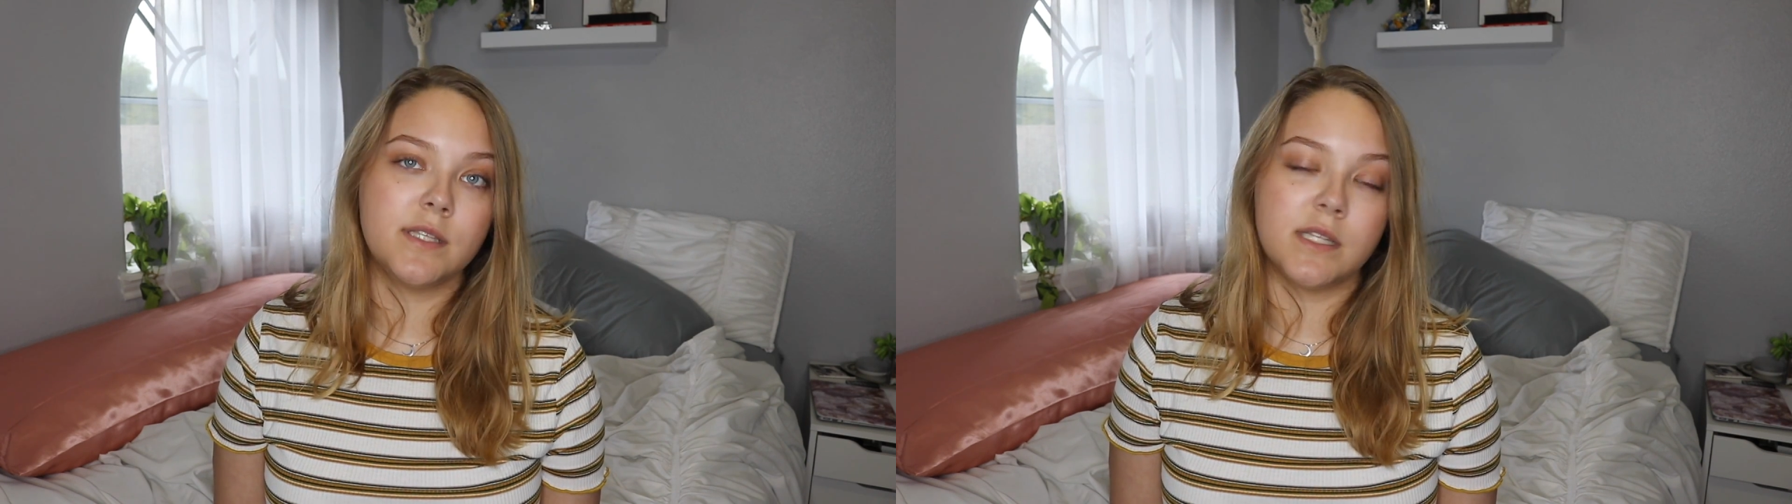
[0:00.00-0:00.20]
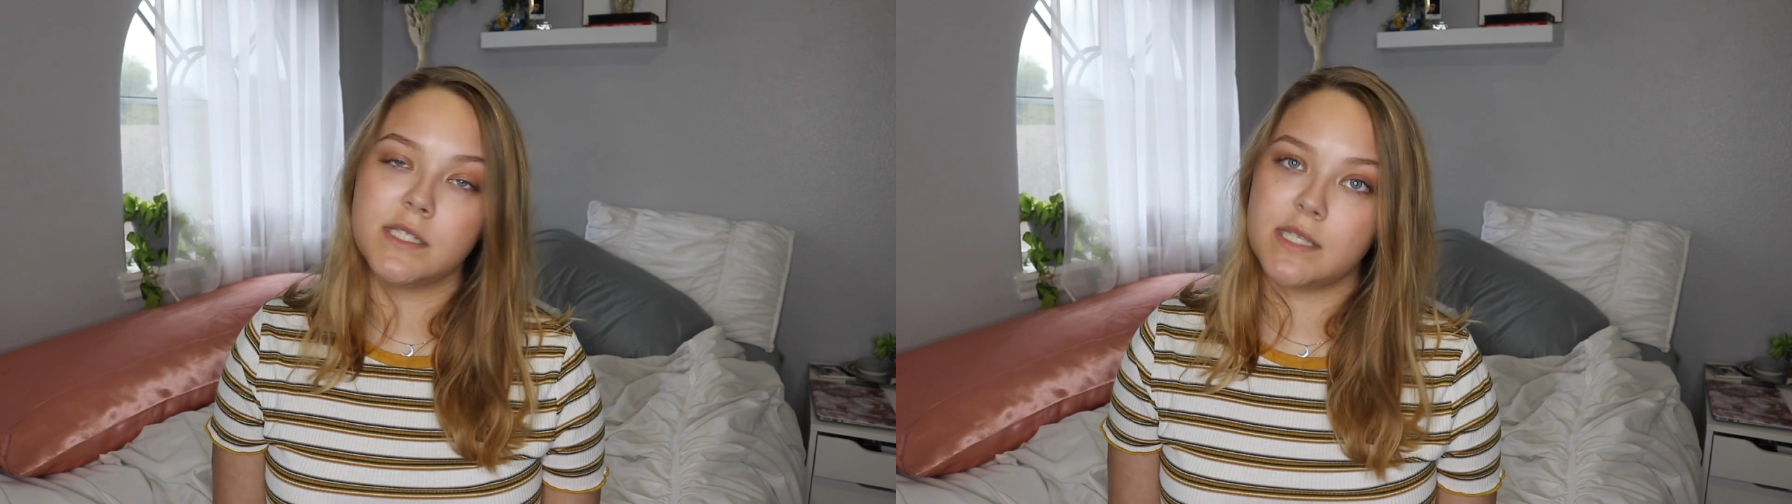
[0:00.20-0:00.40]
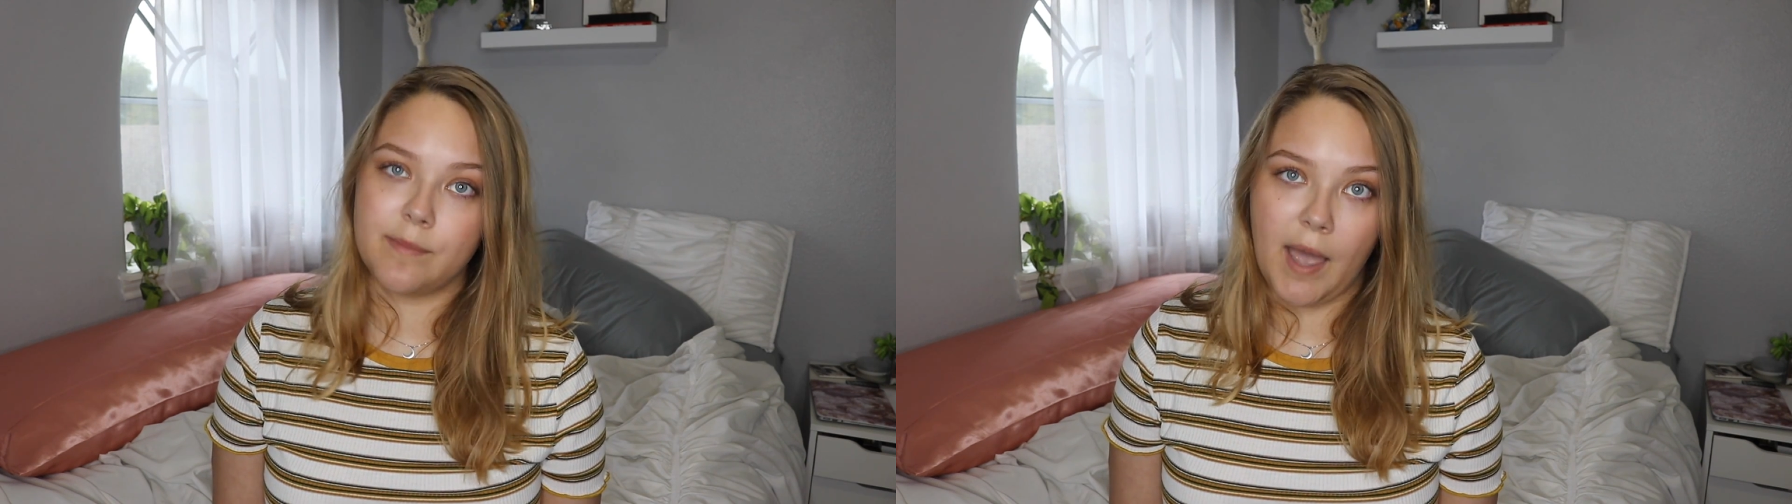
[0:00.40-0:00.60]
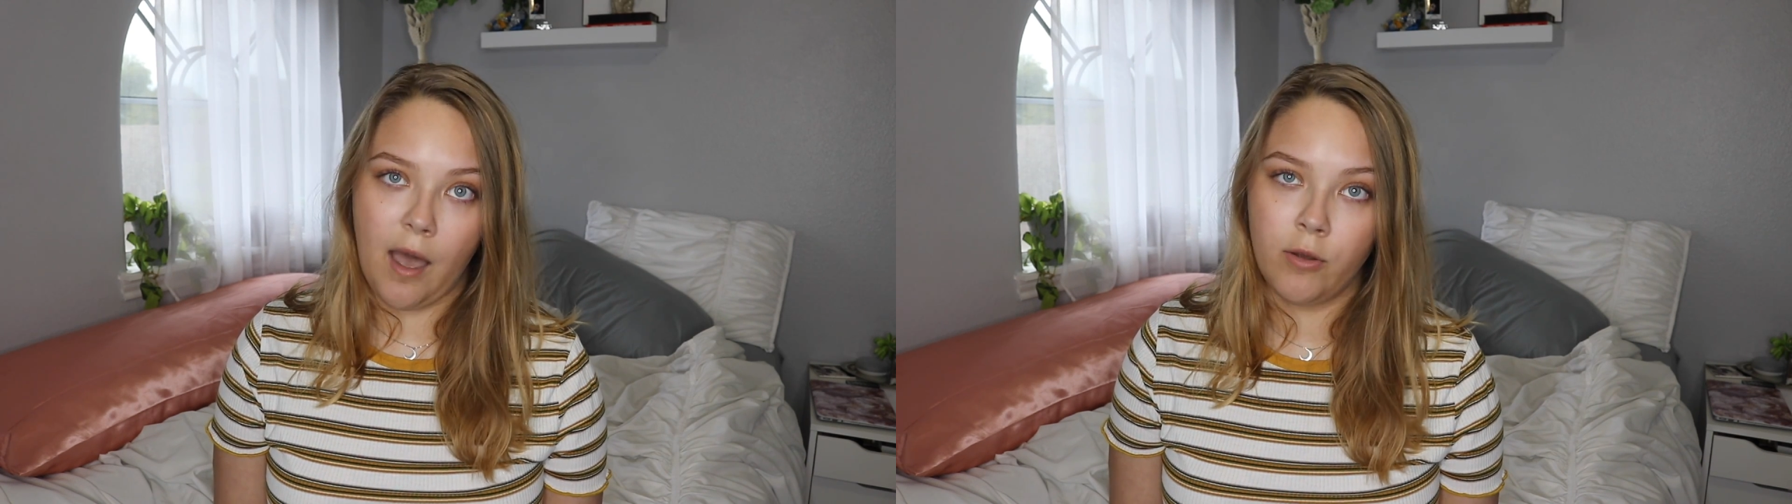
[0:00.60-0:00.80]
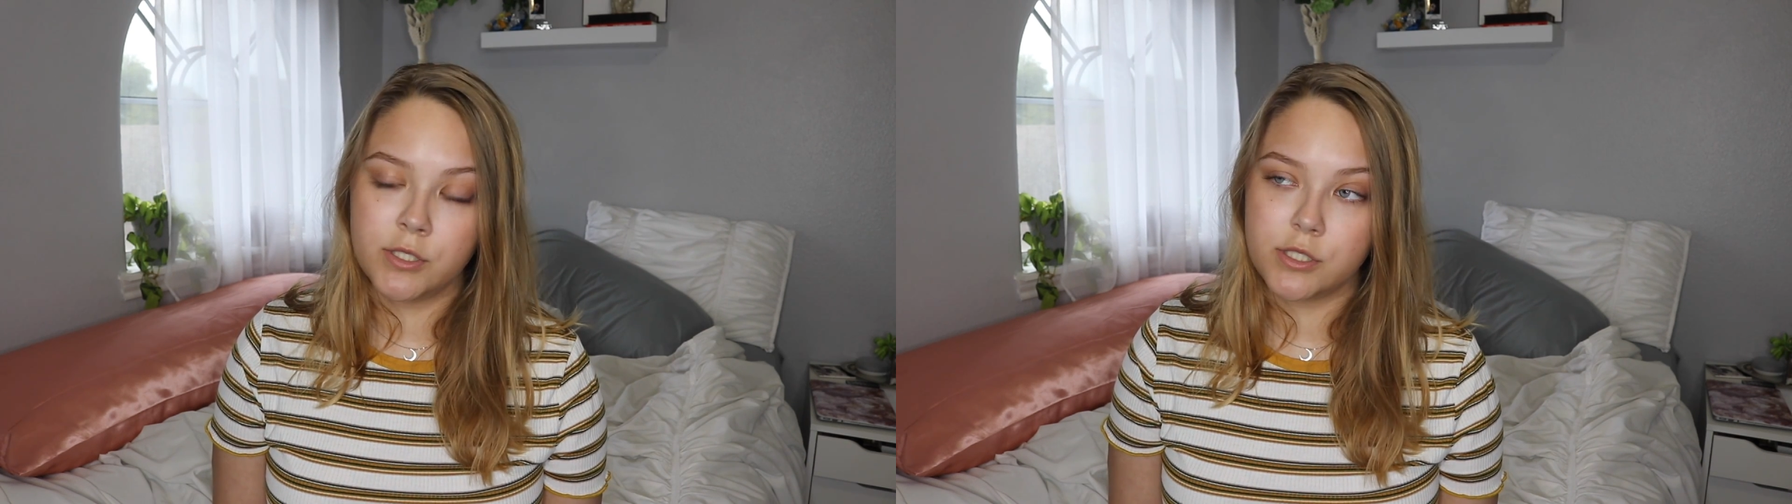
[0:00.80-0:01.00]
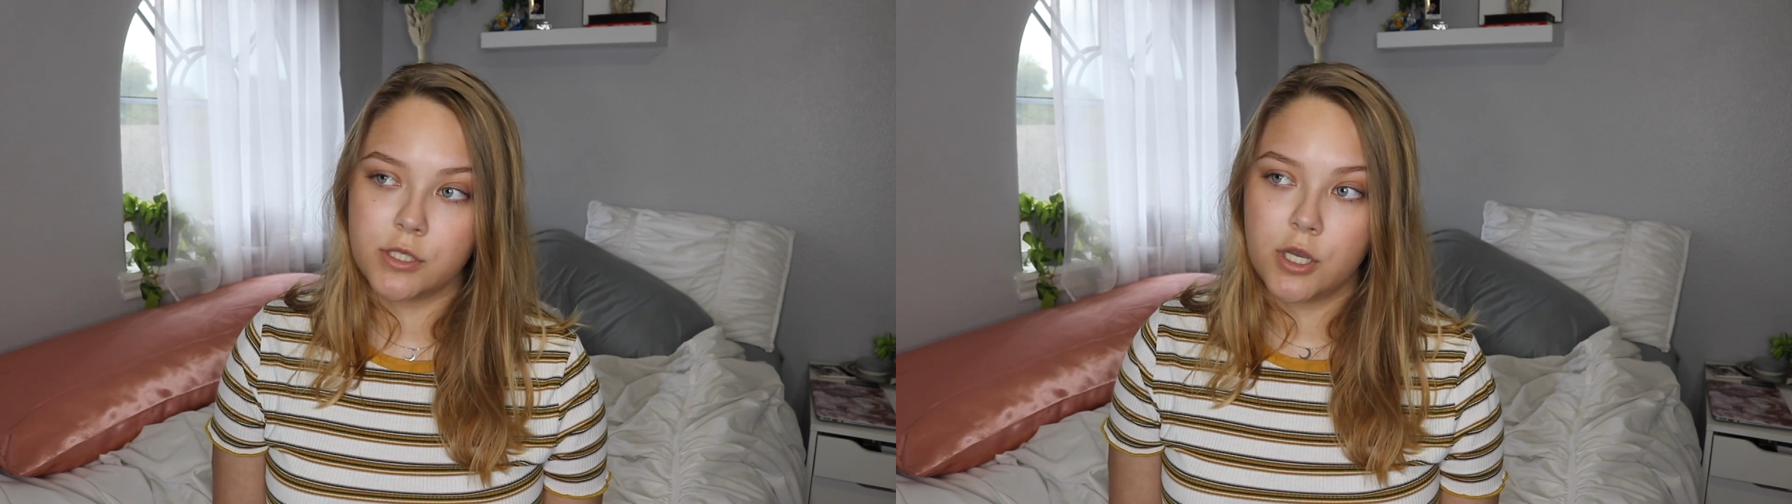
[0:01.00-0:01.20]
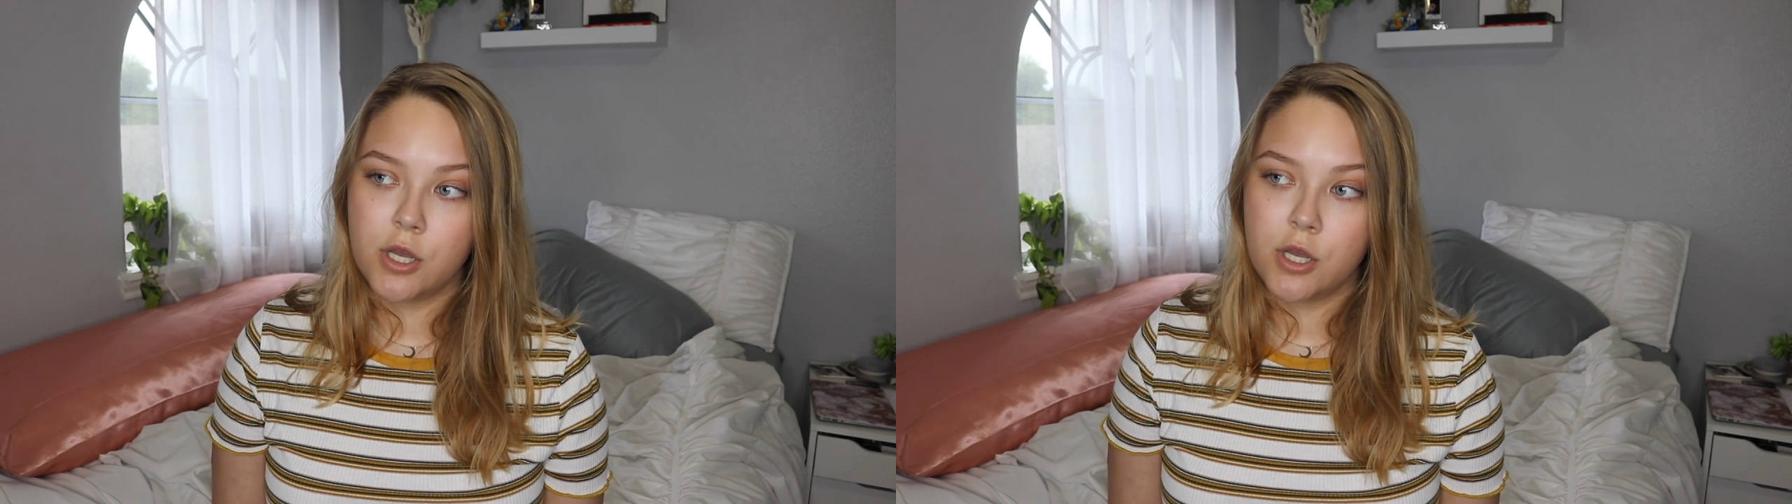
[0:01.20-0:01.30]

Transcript: in the same house,